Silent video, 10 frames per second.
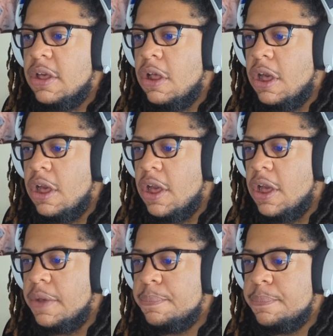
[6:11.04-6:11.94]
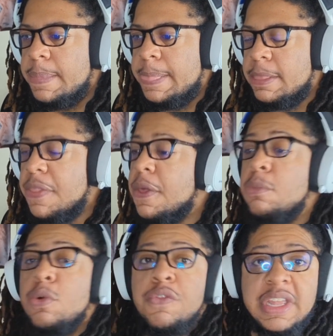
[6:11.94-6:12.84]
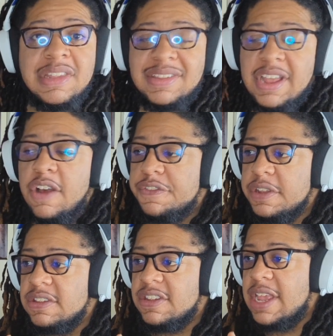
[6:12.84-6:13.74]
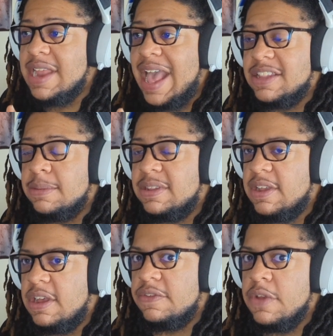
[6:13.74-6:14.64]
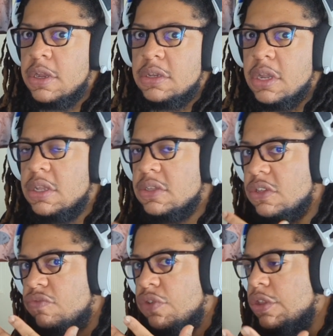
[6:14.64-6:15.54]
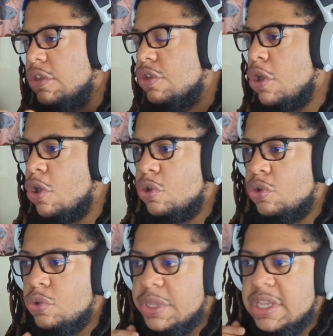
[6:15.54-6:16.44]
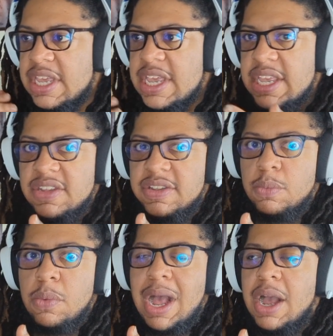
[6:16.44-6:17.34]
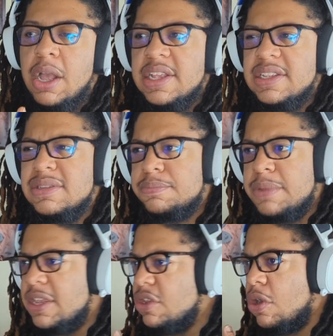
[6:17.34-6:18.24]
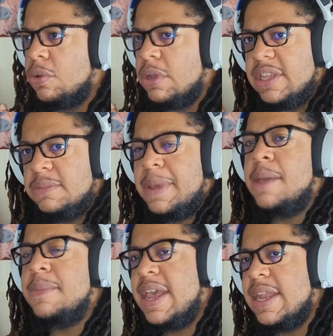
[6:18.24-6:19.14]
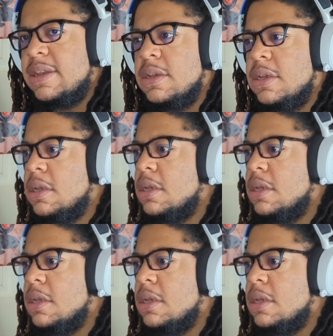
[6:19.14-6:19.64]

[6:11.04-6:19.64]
uh, the movie itself and in, in the aspects of does the Riddler know who he is? Why is you know is Batman